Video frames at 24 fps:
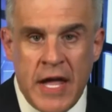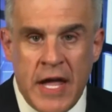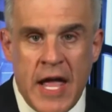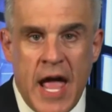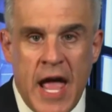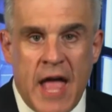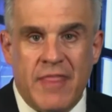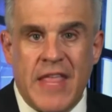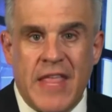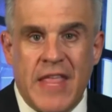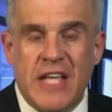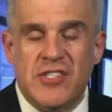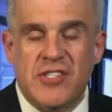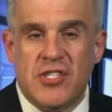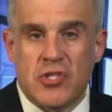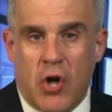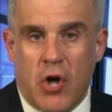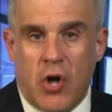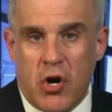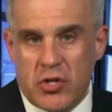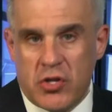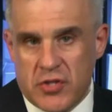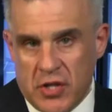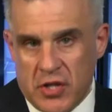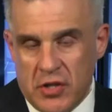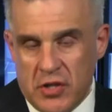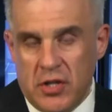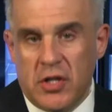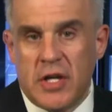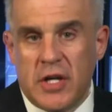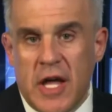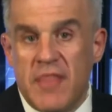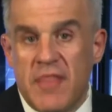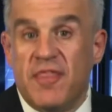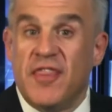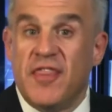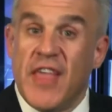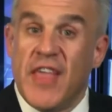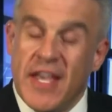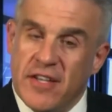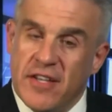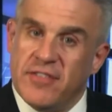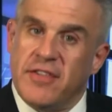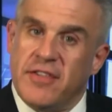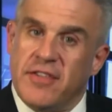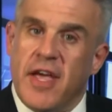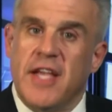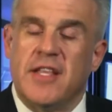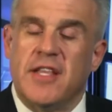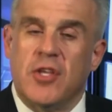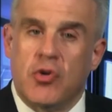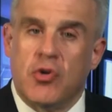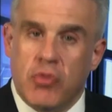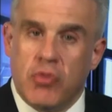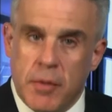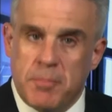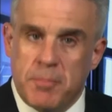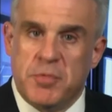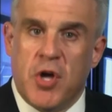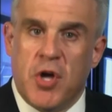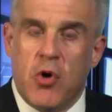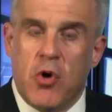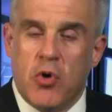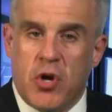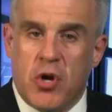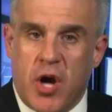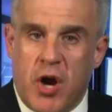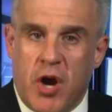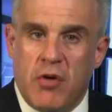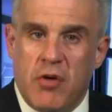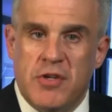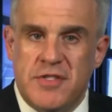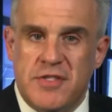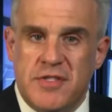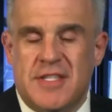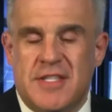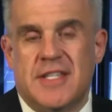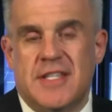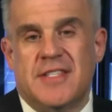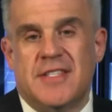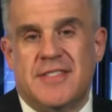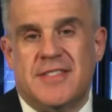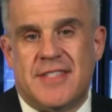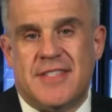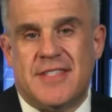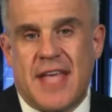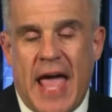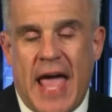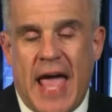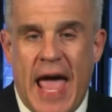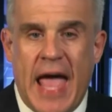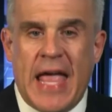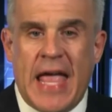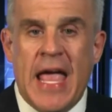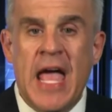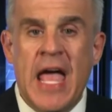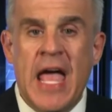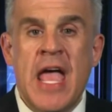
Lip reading: and they start to look at things like cryptocurrency and say, hey,